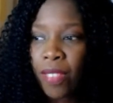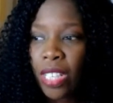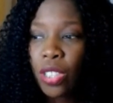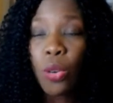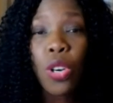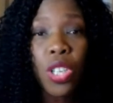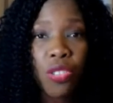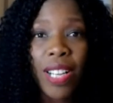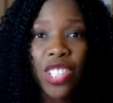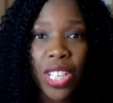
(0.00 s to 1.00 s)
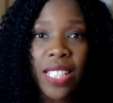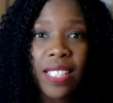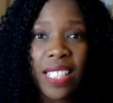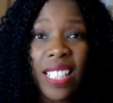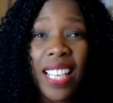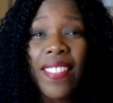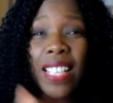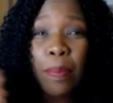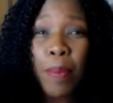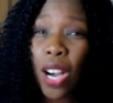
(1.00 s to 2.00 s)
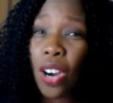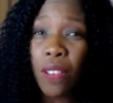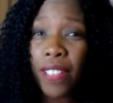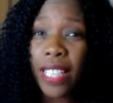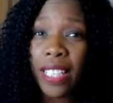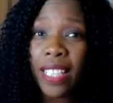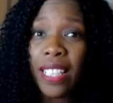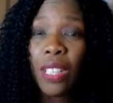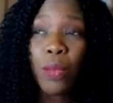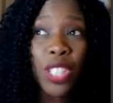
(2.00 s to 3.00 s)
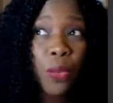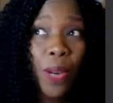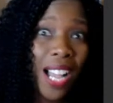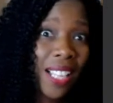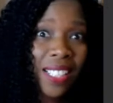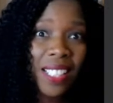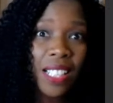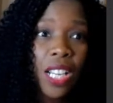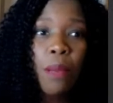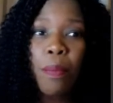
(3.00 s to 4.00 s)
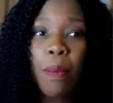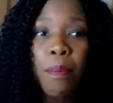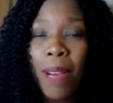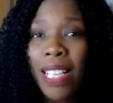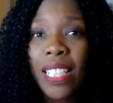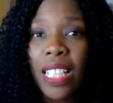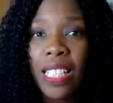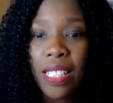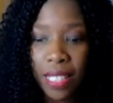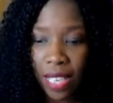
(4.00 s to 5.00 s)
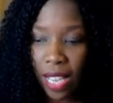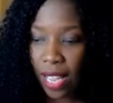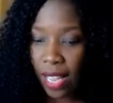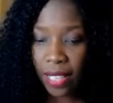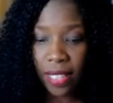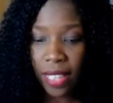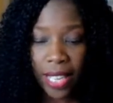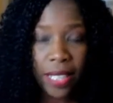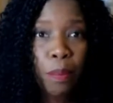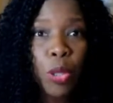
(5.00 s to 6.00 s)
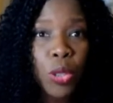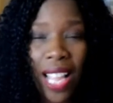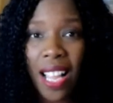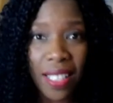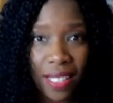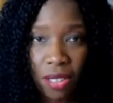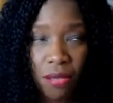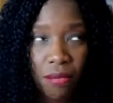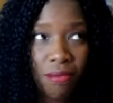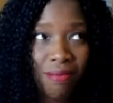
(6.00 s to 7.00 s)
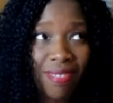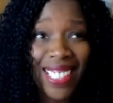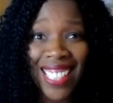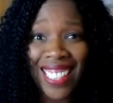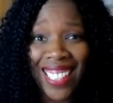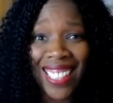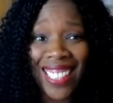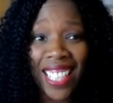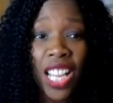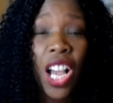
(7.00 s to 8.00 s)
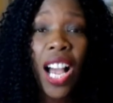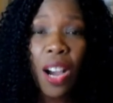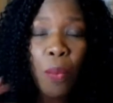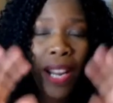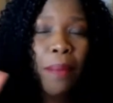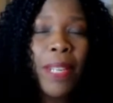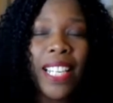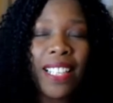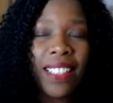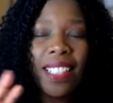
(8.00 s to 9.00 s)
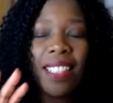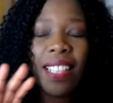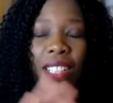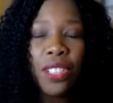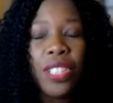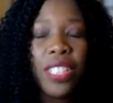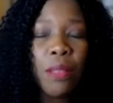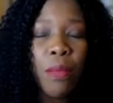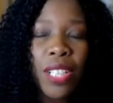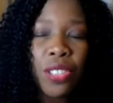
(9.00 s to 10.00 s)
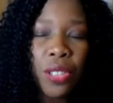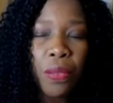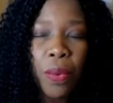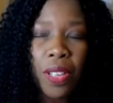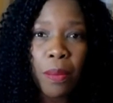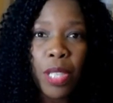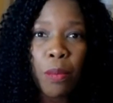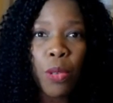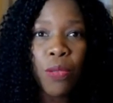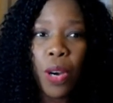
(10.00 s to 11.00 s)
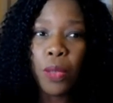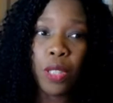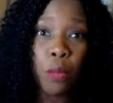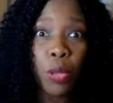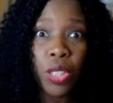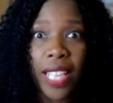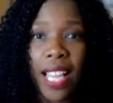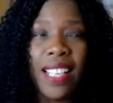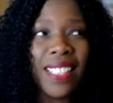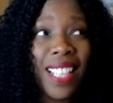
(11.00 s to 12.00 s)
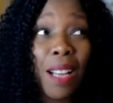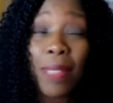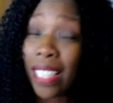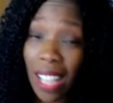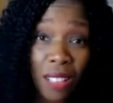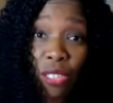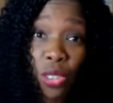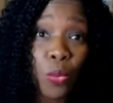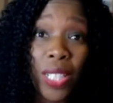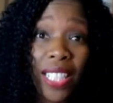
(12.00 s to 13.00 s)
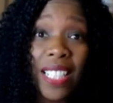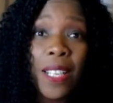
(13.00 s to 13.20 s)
soul contracts yesterday, and that's part of it. When you ask, my clients like pull cards. It's like, wait a minute, I don't know whether I'm going to move forward. They'll pull a card. I'm like, I'll just wait.